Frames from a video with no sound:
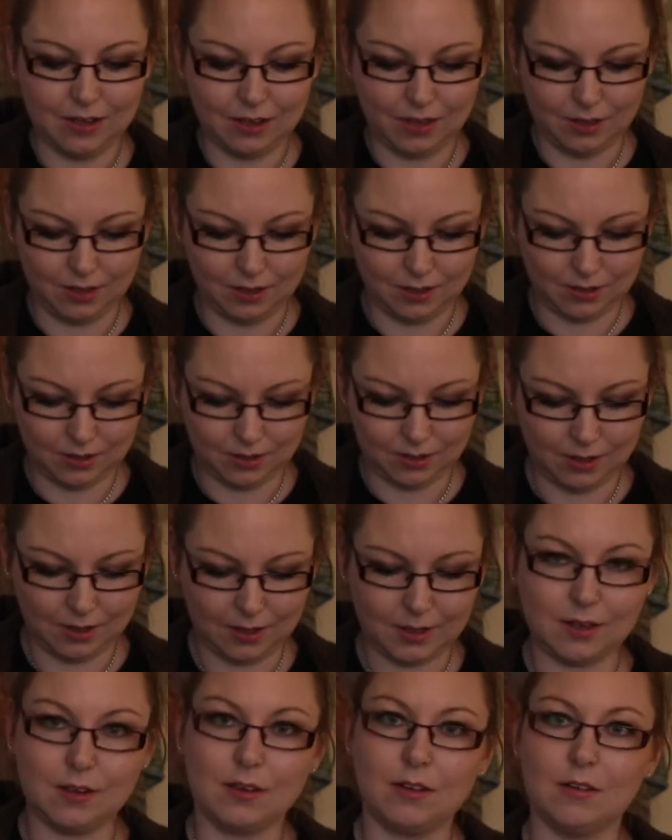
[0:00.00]

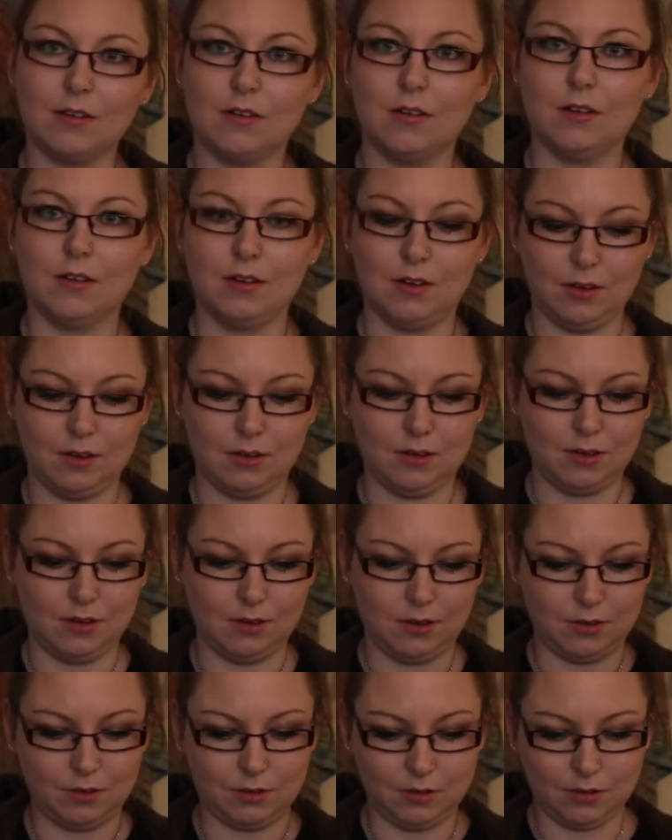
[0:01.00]
This
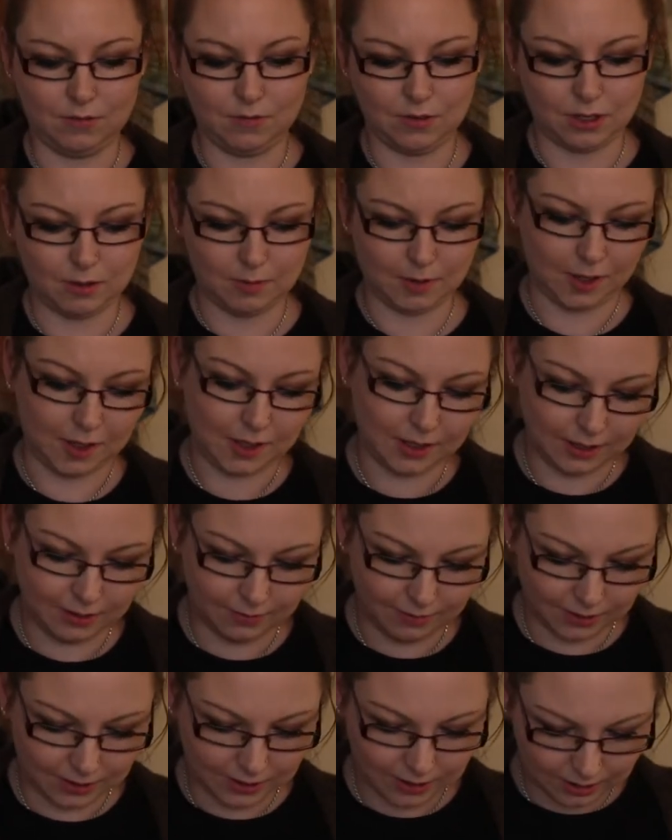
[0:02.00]
Good Vibes is
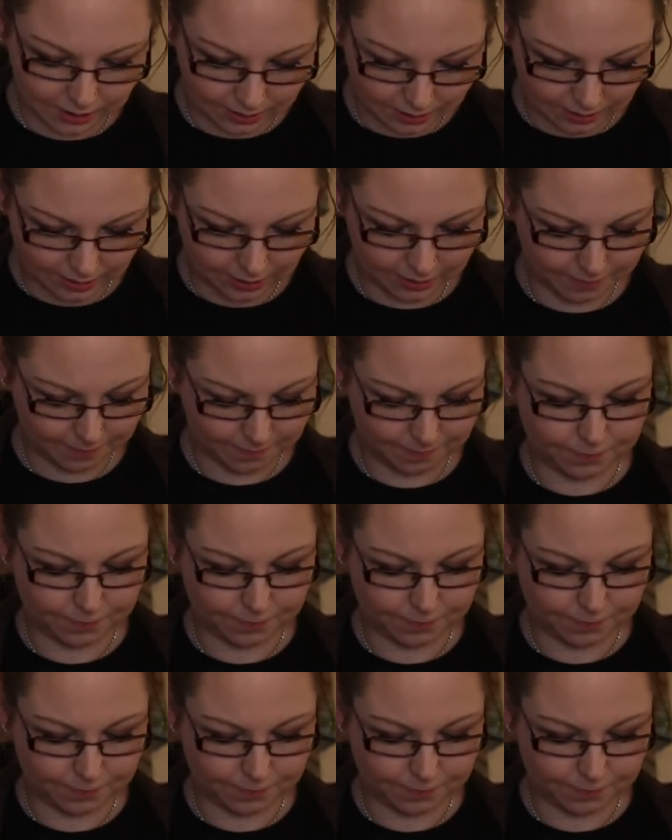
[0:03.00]
living in